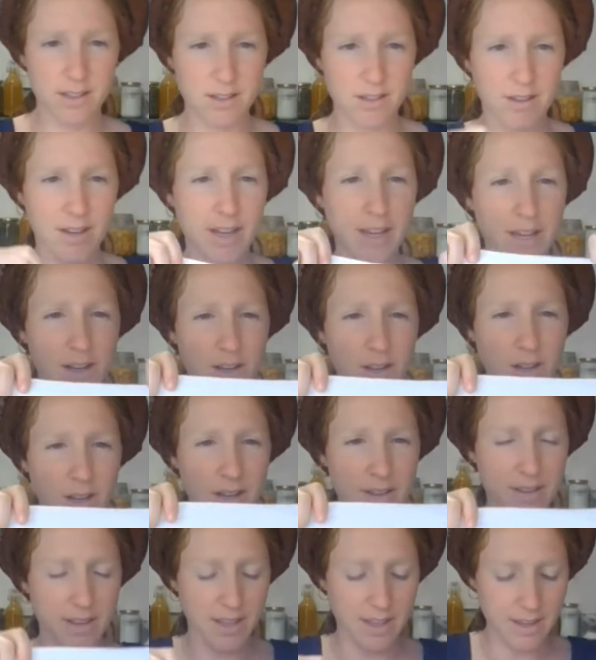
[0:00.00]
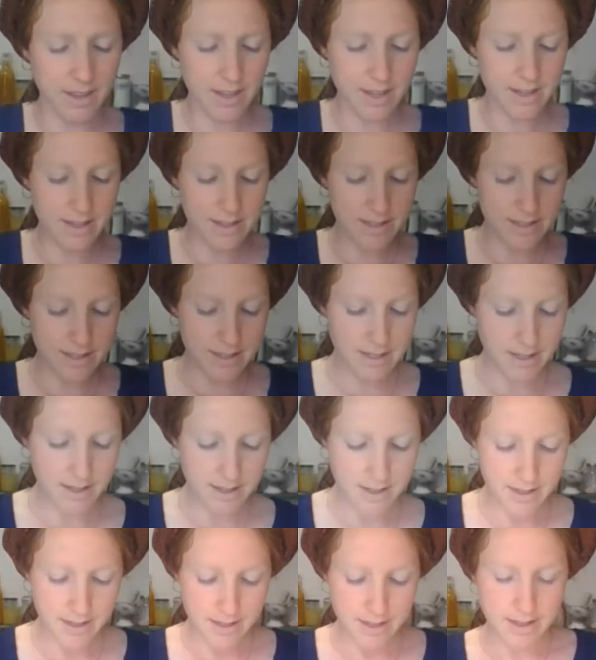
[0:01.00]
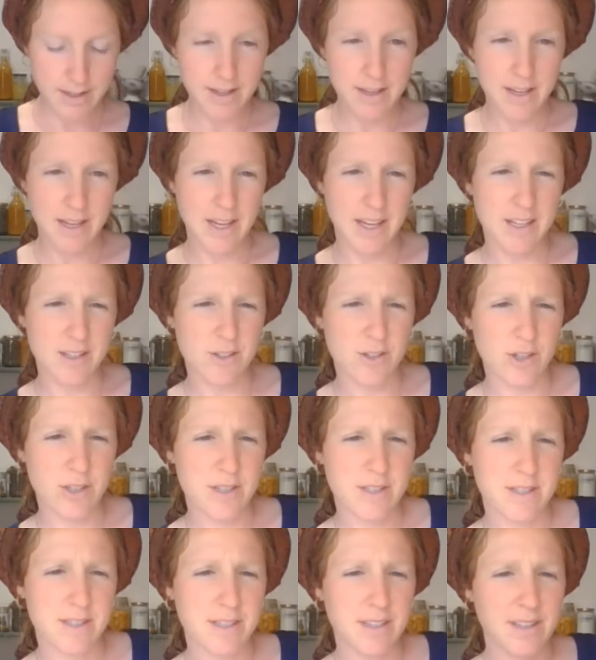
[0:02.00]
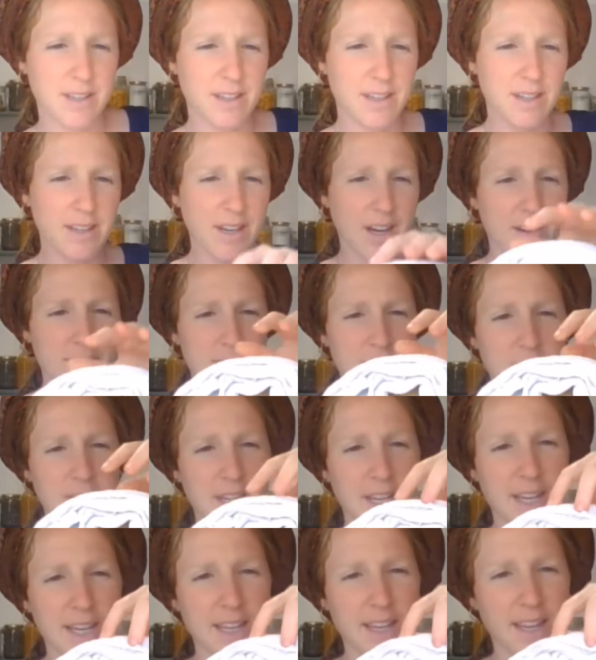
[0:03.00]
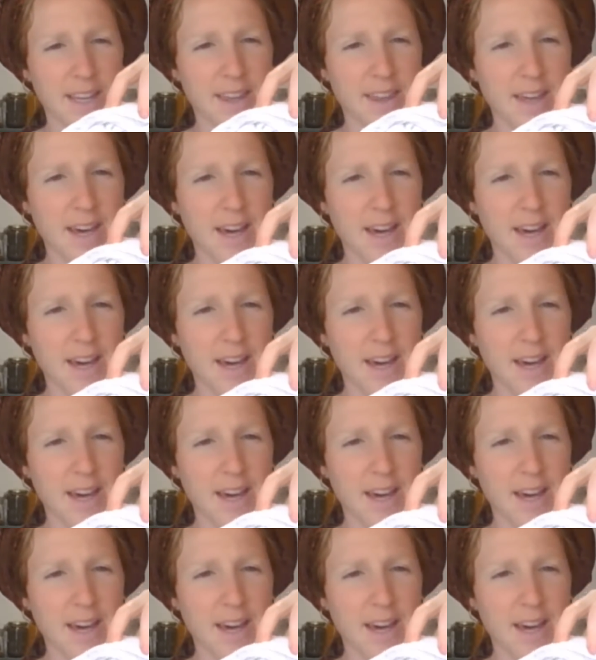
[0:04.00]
Okay, a cloth like this, and just covering it like